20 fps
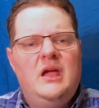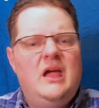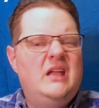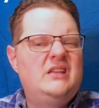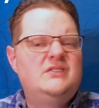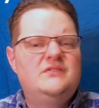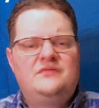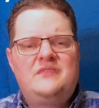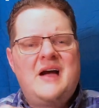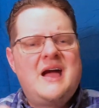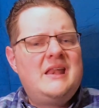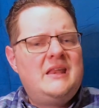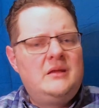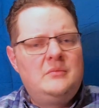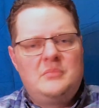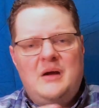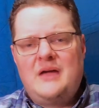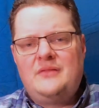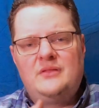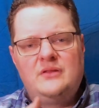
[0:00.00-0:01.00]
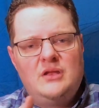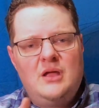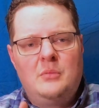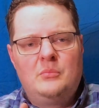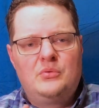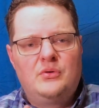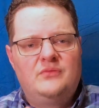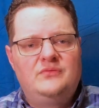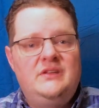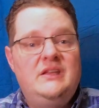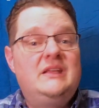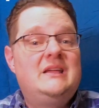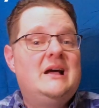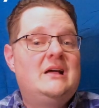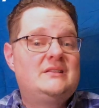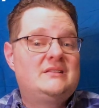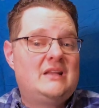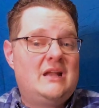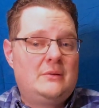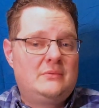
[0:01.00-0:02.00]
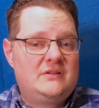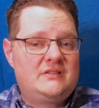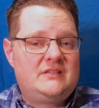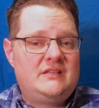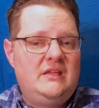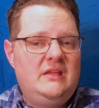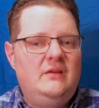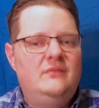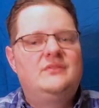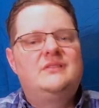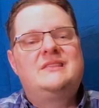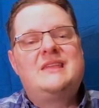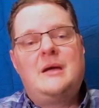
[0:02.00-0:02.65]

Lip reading: and dividing by the number of decals that I received,